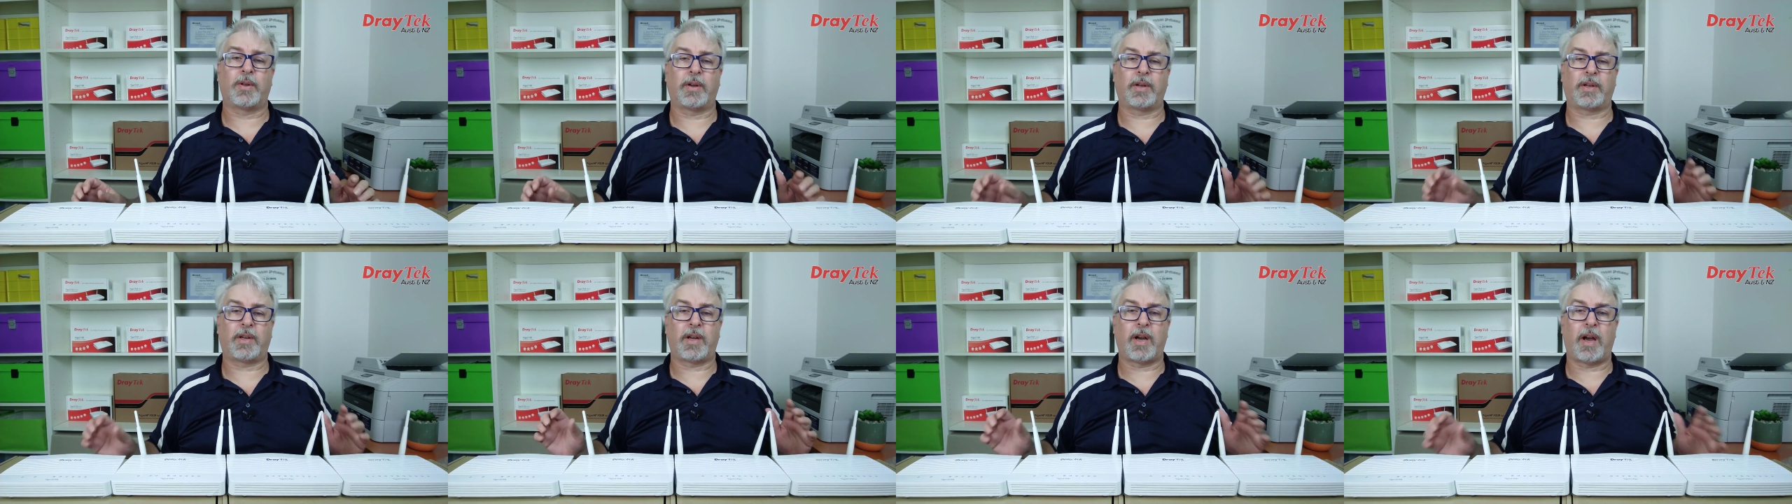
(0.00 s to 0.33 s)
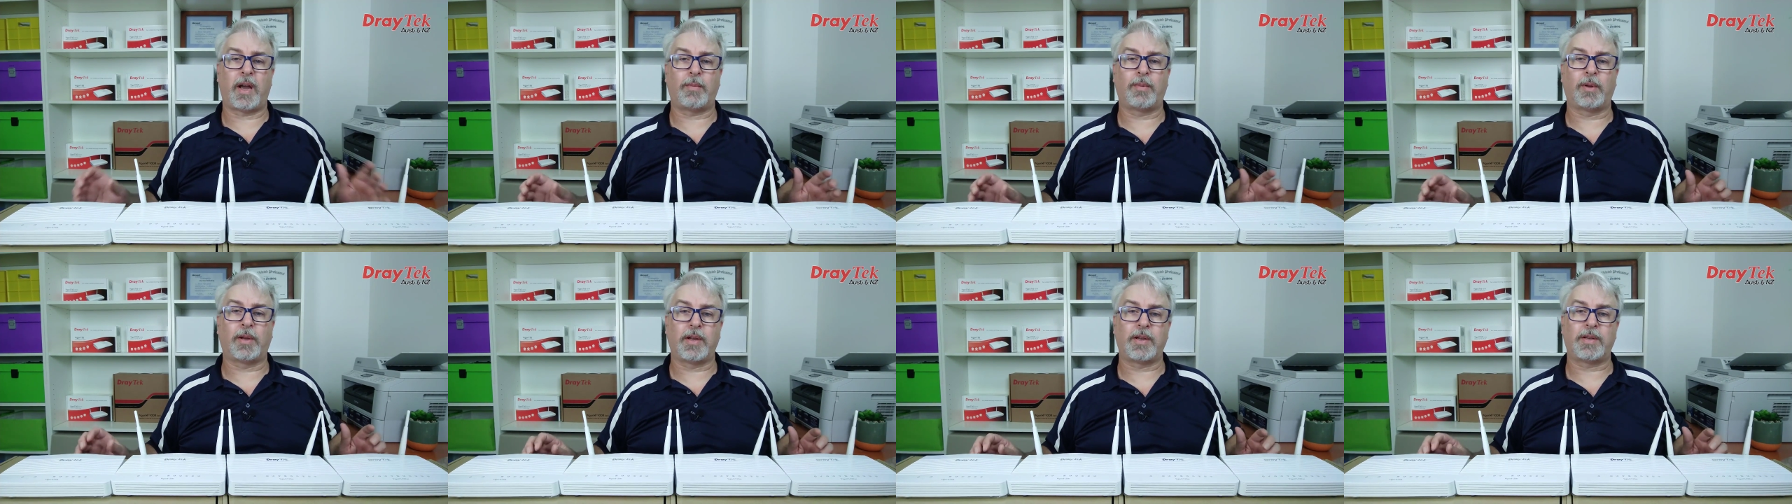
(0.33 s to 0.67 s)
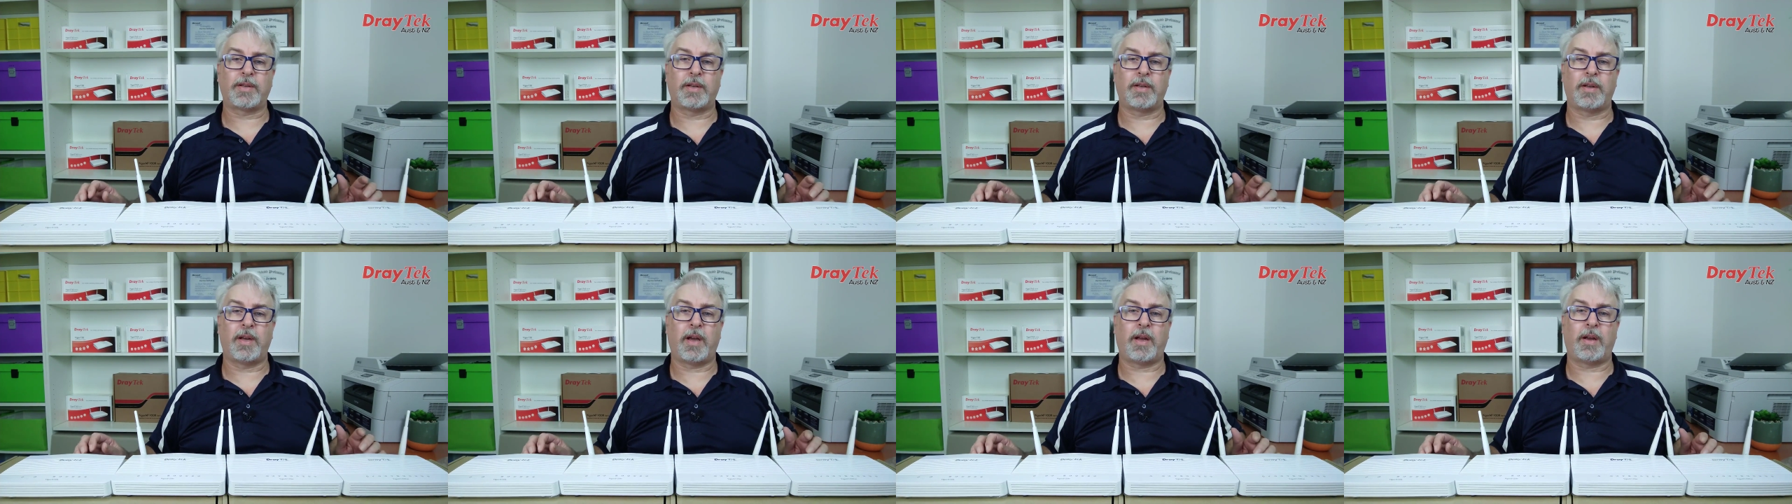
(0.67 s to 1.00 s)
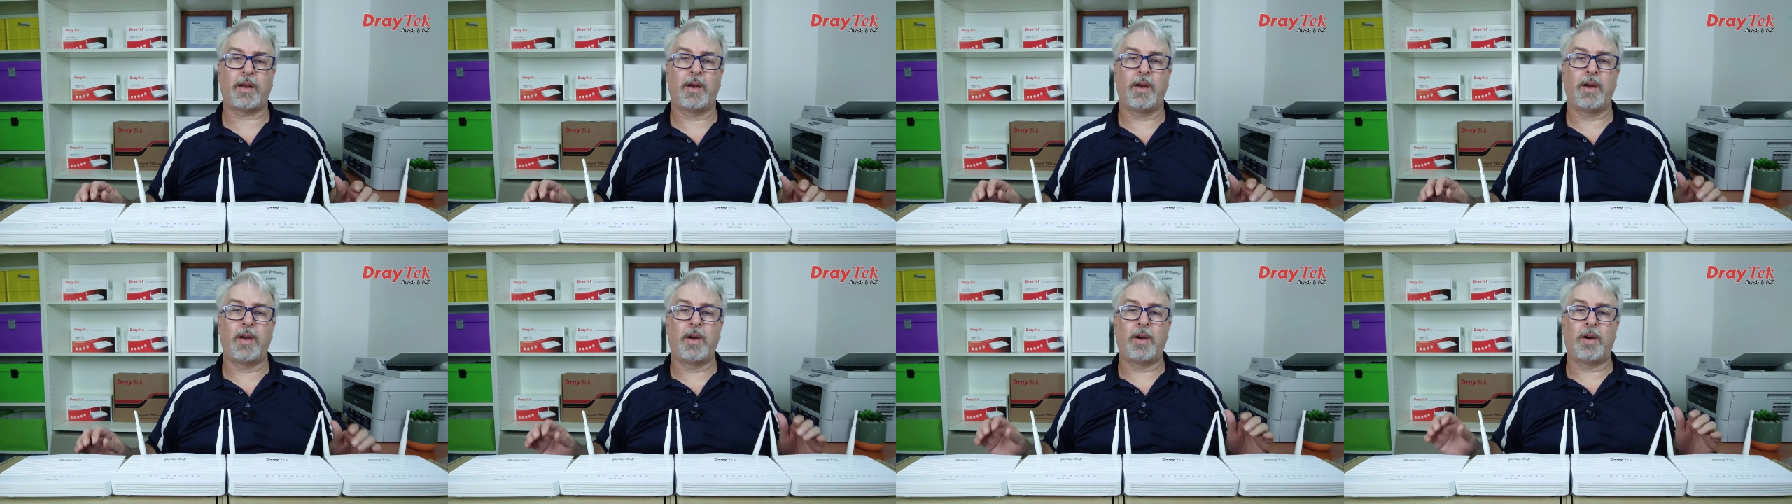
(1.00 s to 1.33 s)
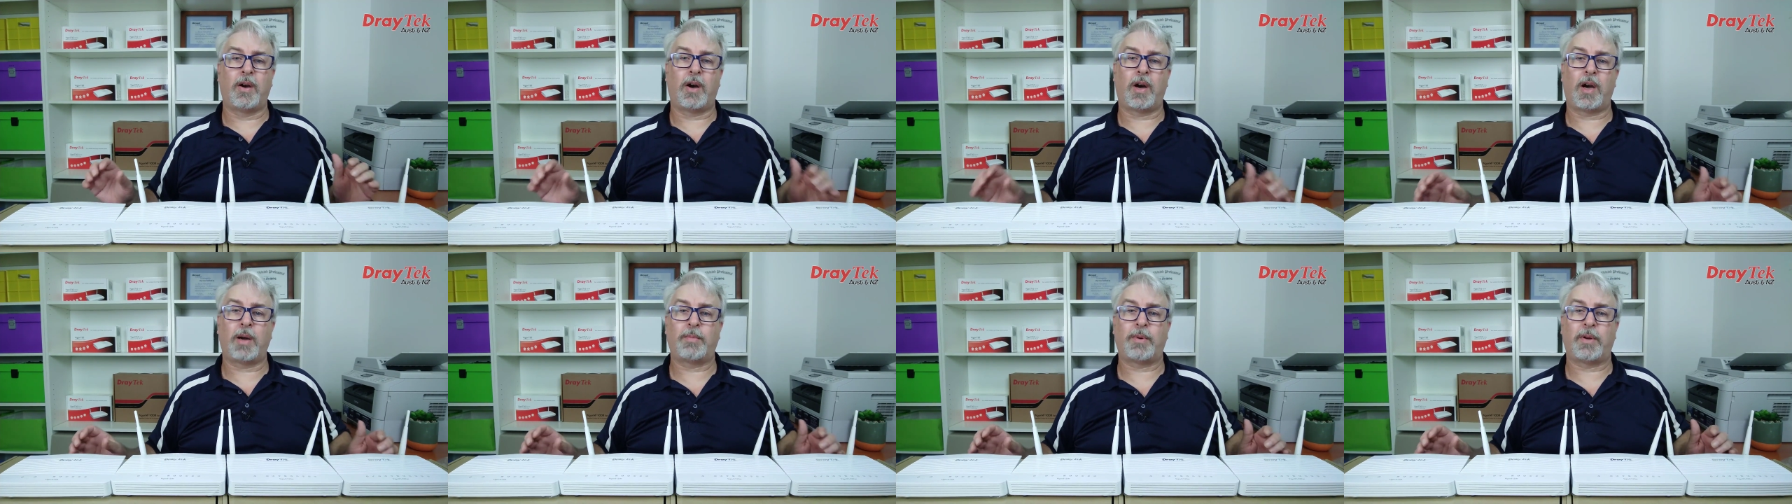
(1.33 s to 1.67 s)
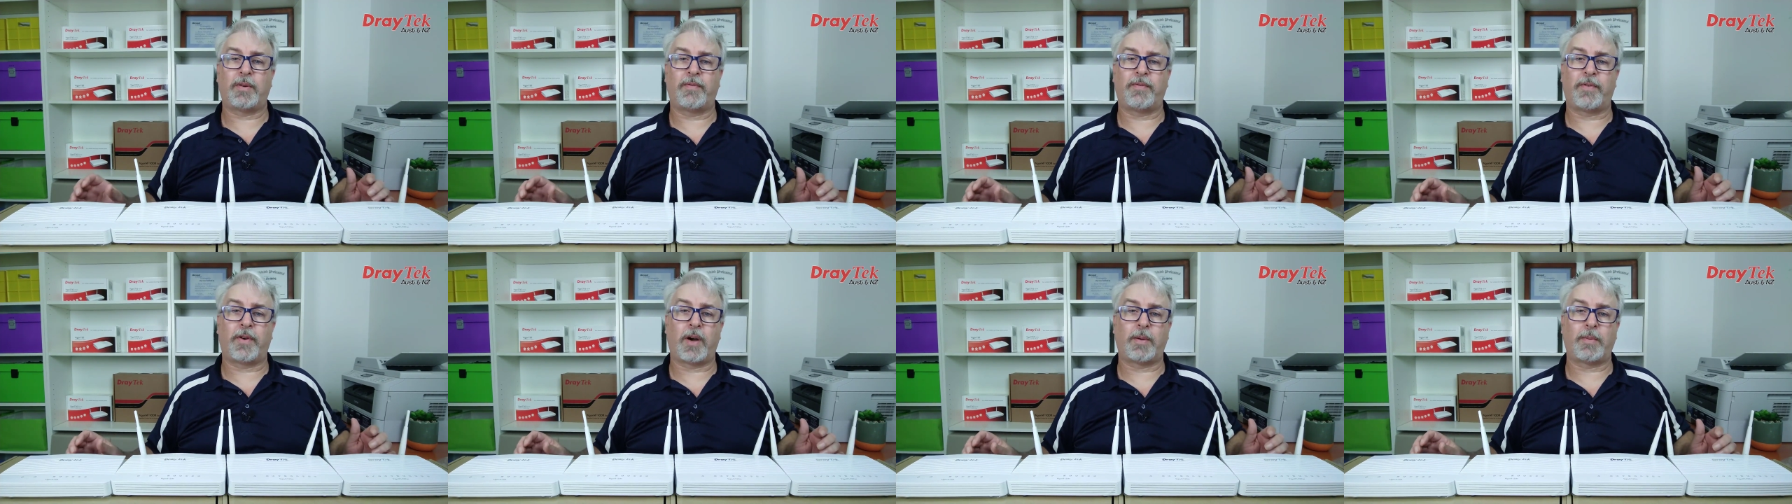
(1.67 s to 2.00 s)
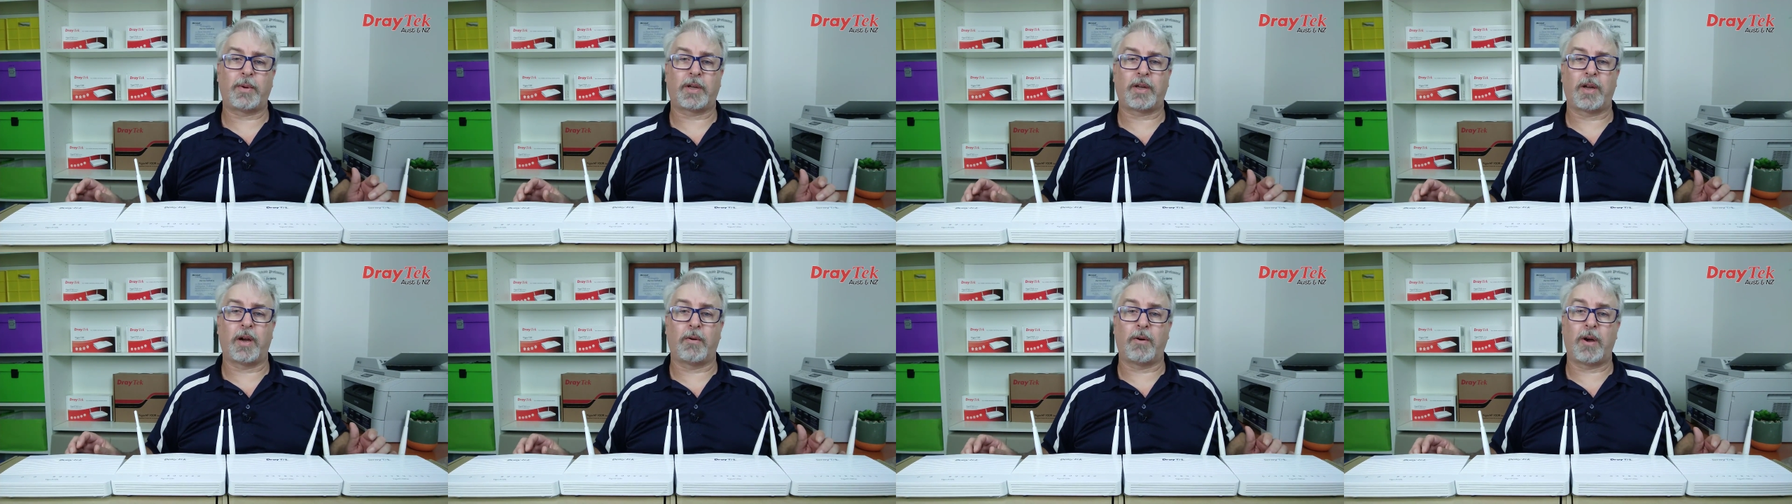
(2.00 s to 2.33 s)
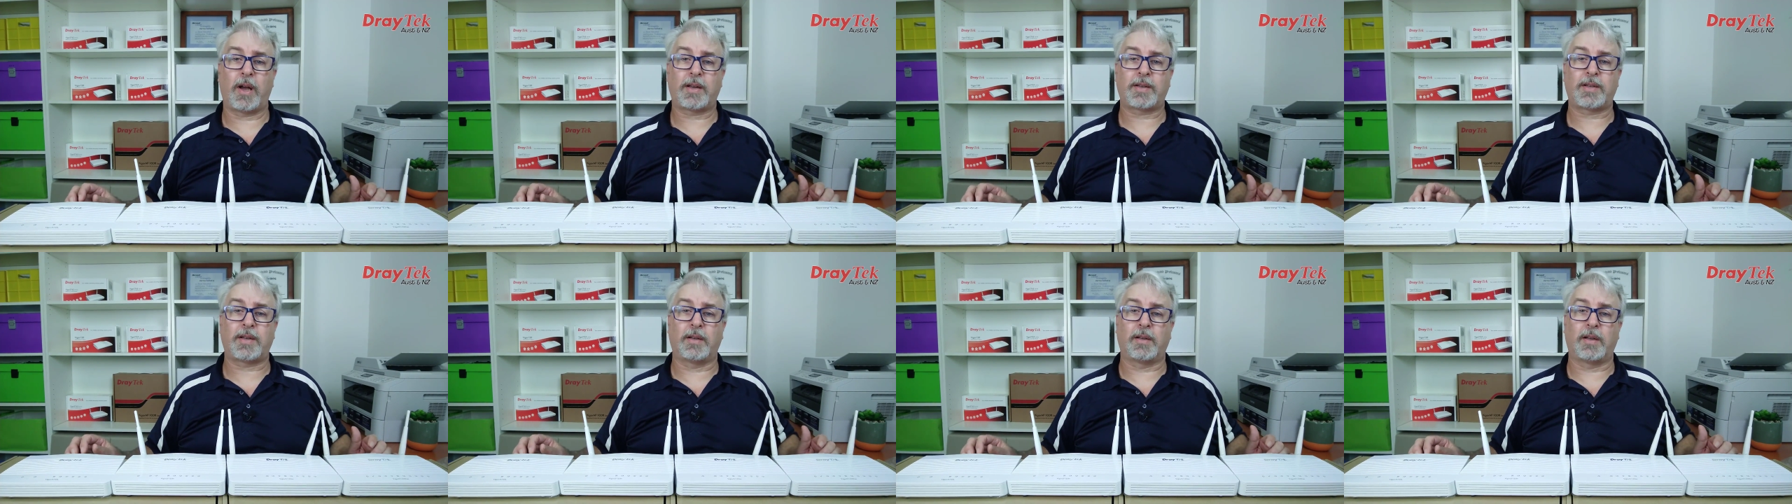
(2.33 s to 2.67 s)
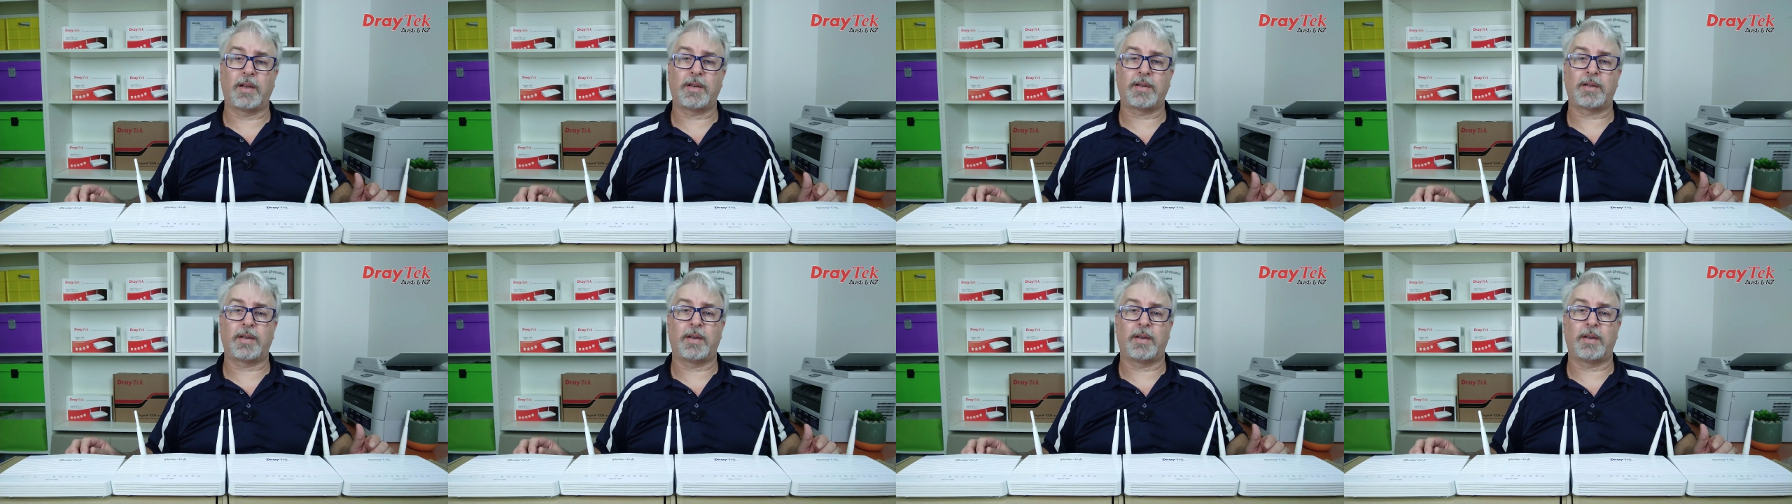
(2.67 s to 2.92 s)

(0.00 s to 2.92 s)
like cable internet, hybrid fiber coaxial